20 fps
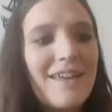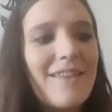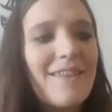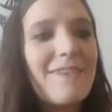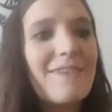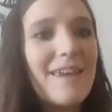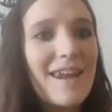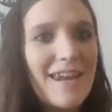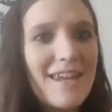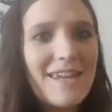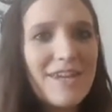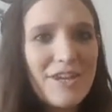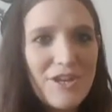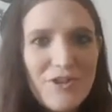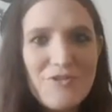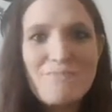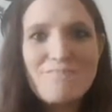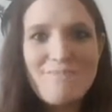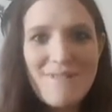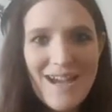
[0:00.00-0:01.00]
thank
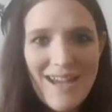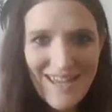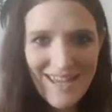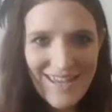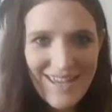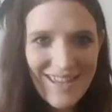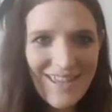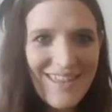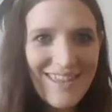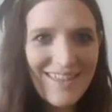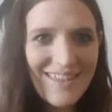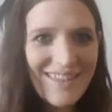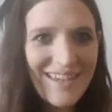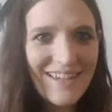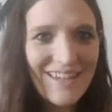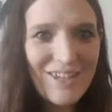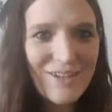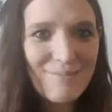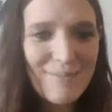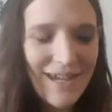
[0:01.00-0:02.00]
you, my
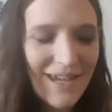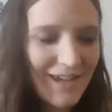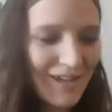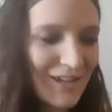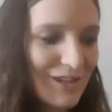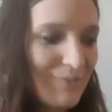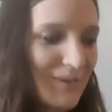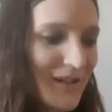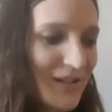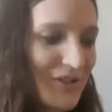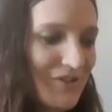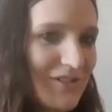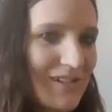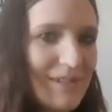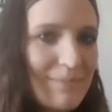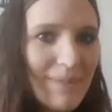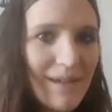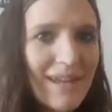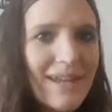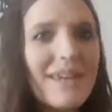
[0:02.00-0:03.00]
acupuncturist,
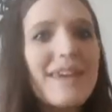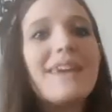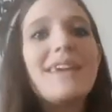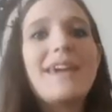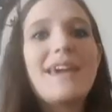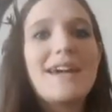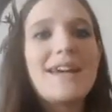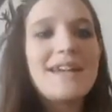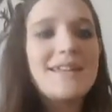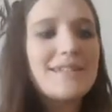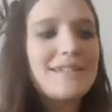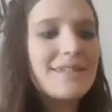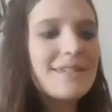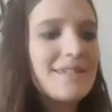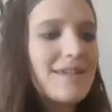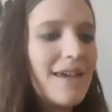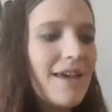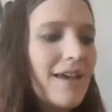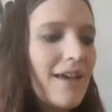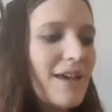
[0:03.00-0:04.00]
Mike S.
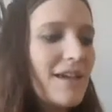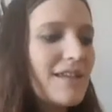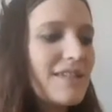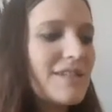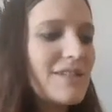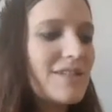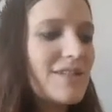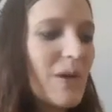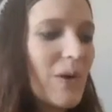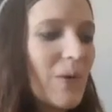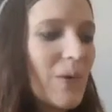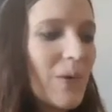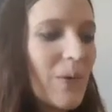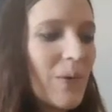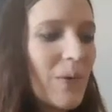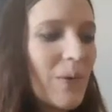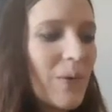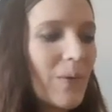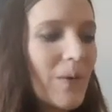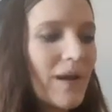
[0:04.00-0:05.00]

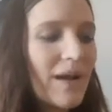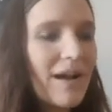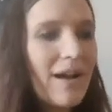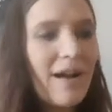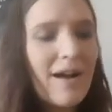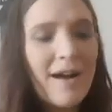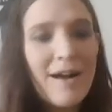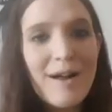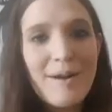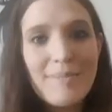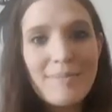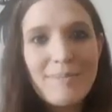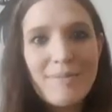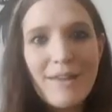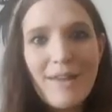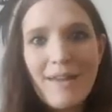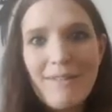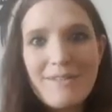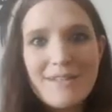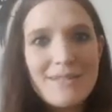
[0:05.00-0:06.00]
So I
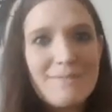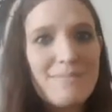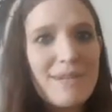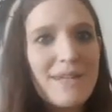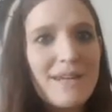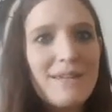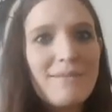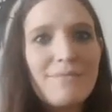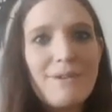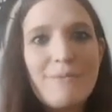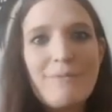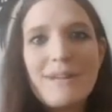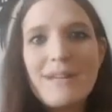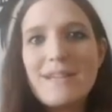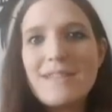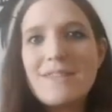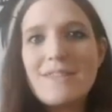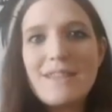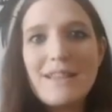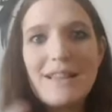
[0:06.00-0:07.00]
was admitted. We went
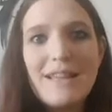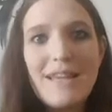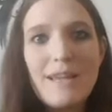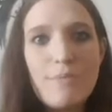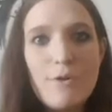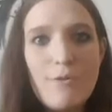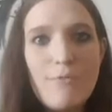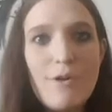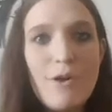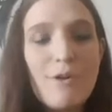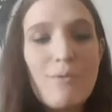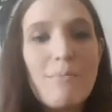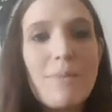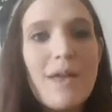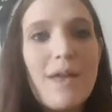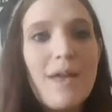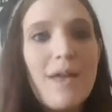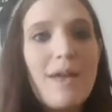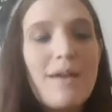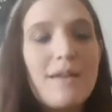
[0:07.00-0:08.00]
into the labor room,
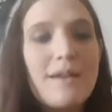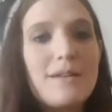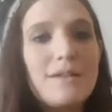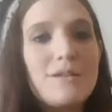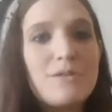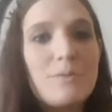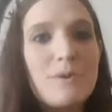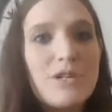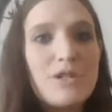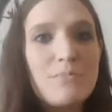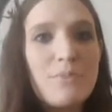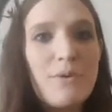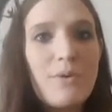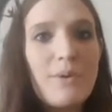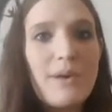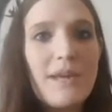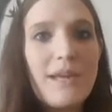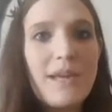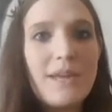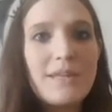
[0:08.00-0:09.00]
to which
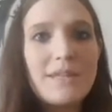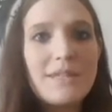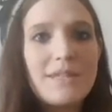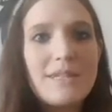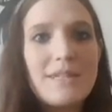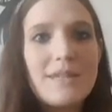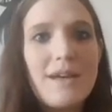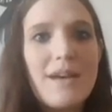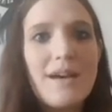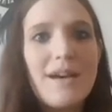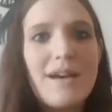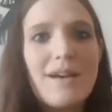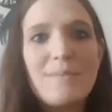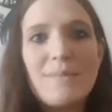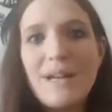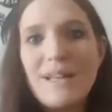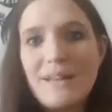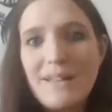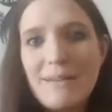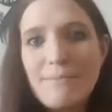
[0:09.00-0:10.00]
point
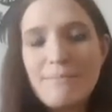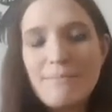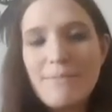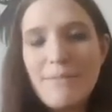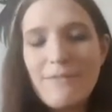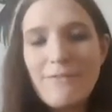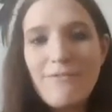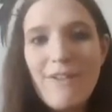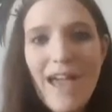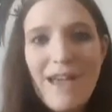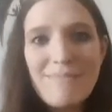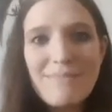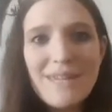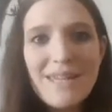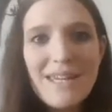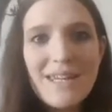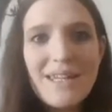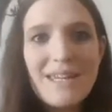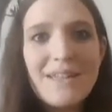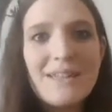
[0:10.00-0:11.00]
I let
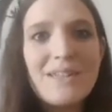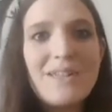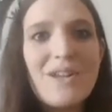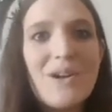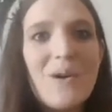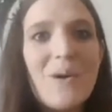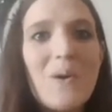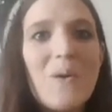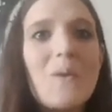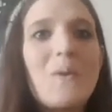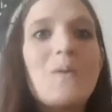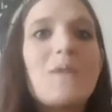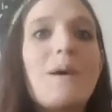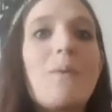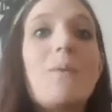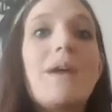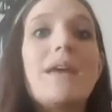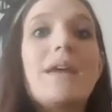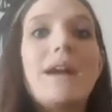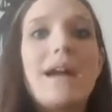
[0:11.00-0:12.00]
family know that
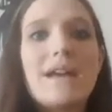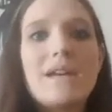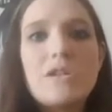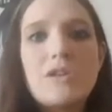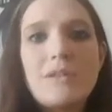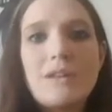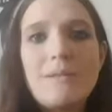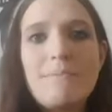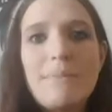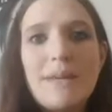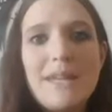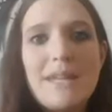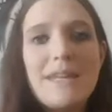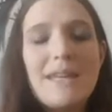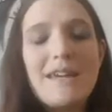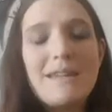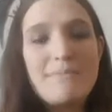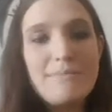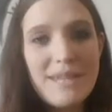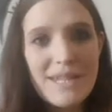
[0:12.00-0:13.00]
we had actually been
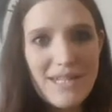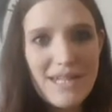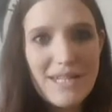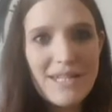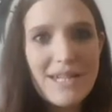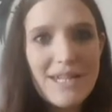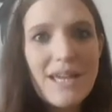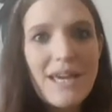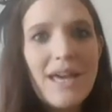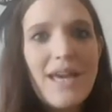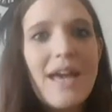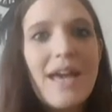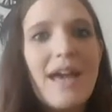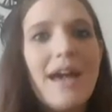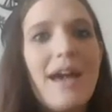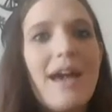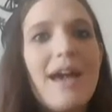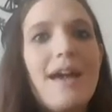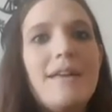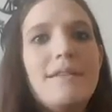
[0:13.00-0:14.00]
admitted,
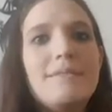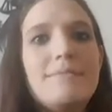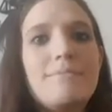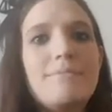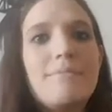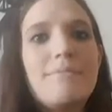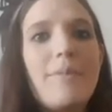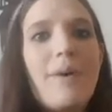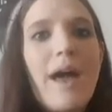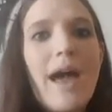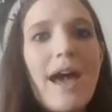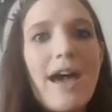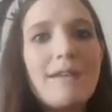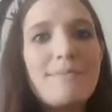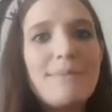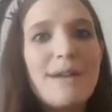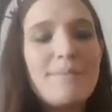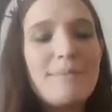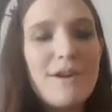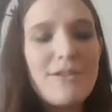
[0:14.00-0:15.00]
and had
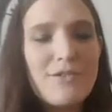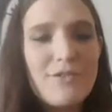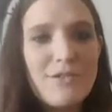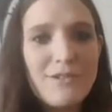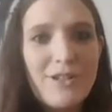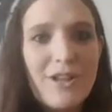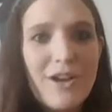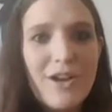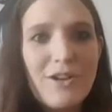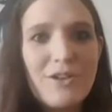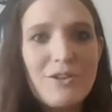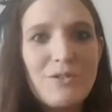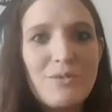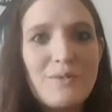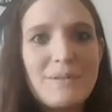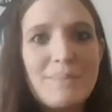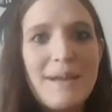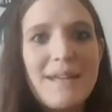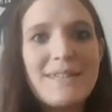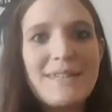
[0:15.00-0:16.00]
my mother-in-law, who
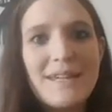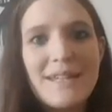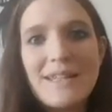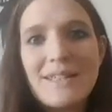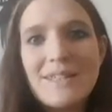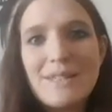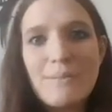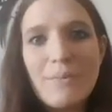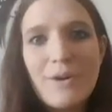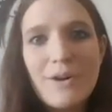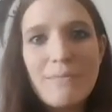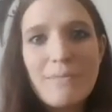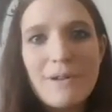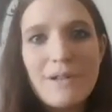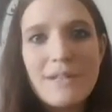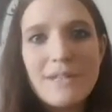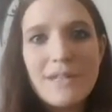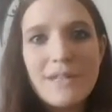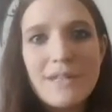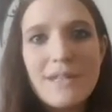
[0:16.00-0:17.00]
was my second support
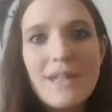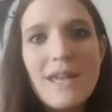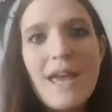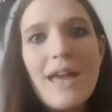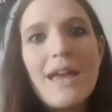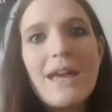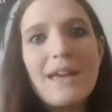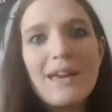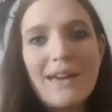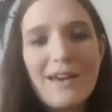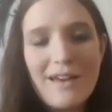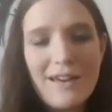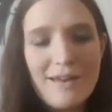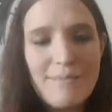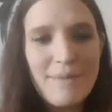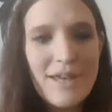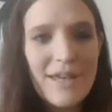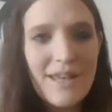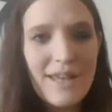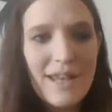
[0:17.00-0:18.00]
person,
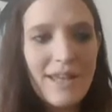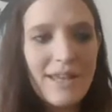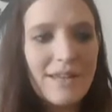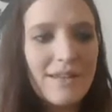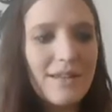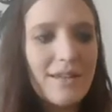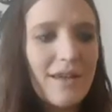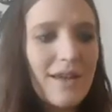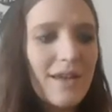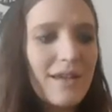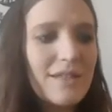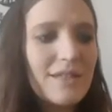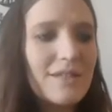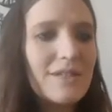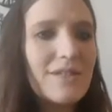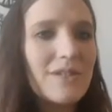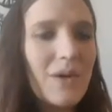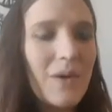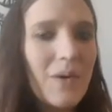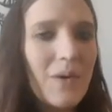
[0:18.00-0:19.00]
come on in.
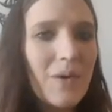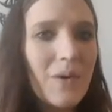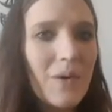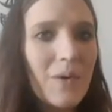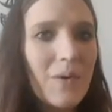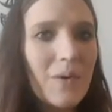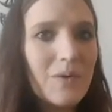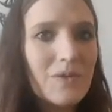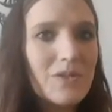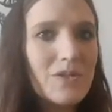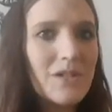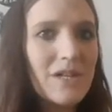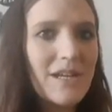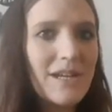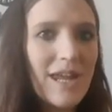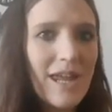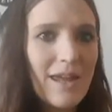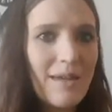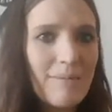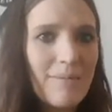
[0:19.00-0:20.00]
So she
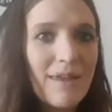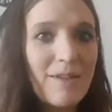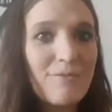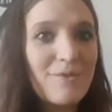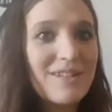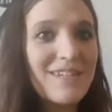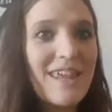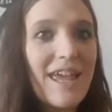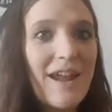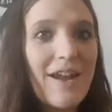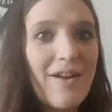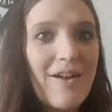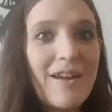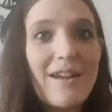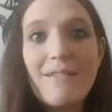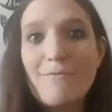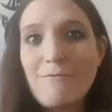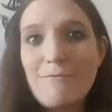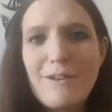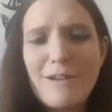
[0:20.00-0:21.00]
came and was there
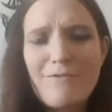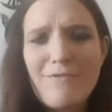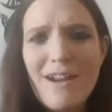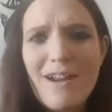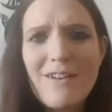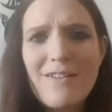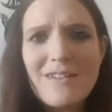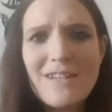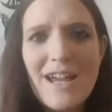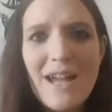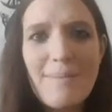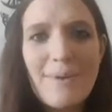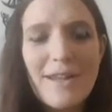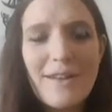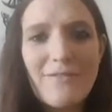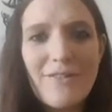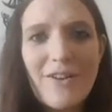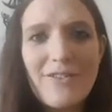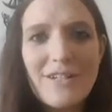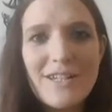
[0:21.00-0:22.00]
in record
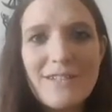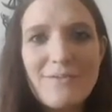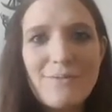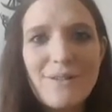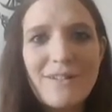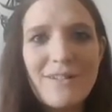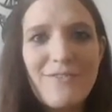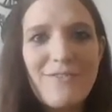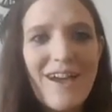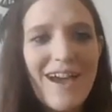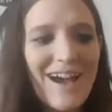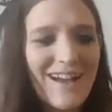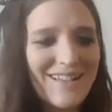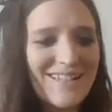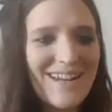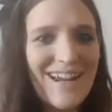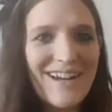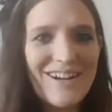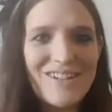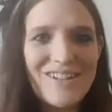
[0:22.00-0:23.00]
timing, found us really
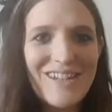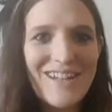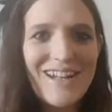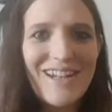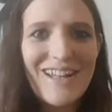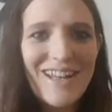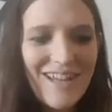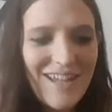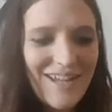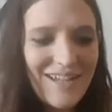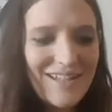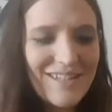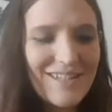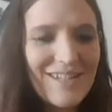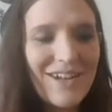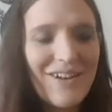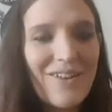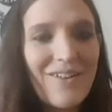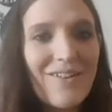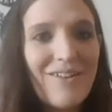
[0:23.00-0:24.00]
fast actually.
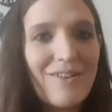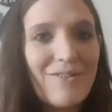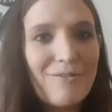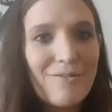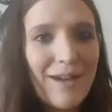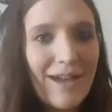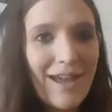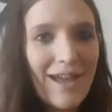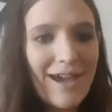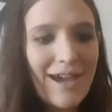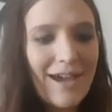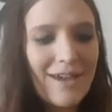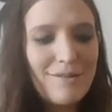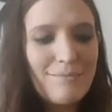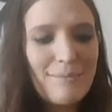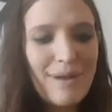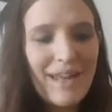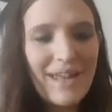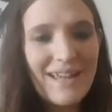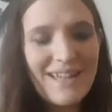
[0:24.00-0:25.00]
So I
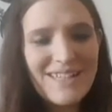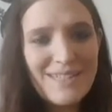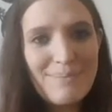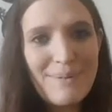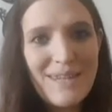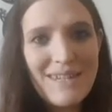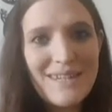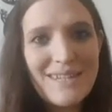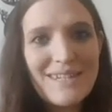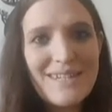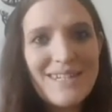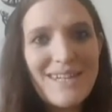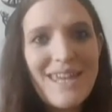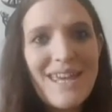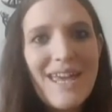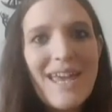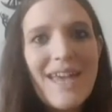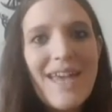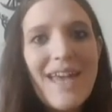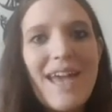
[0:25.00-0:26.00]
had my husband
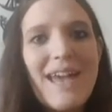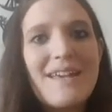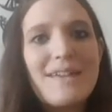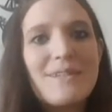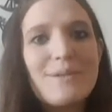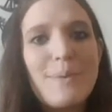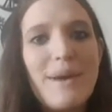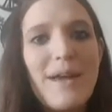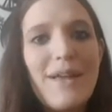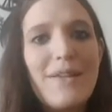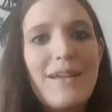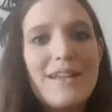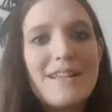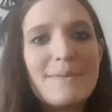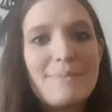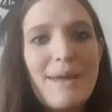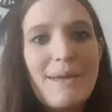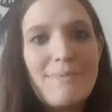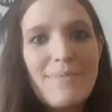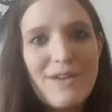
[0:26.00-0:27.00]
as well as
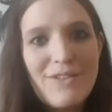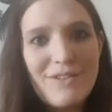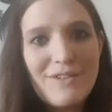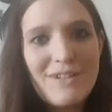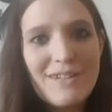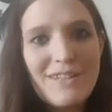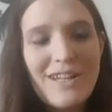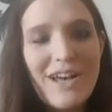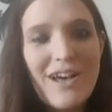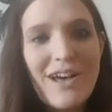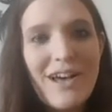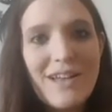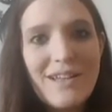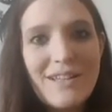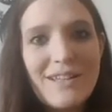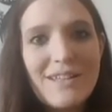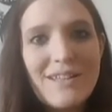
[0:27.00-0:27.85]
my mother-in-law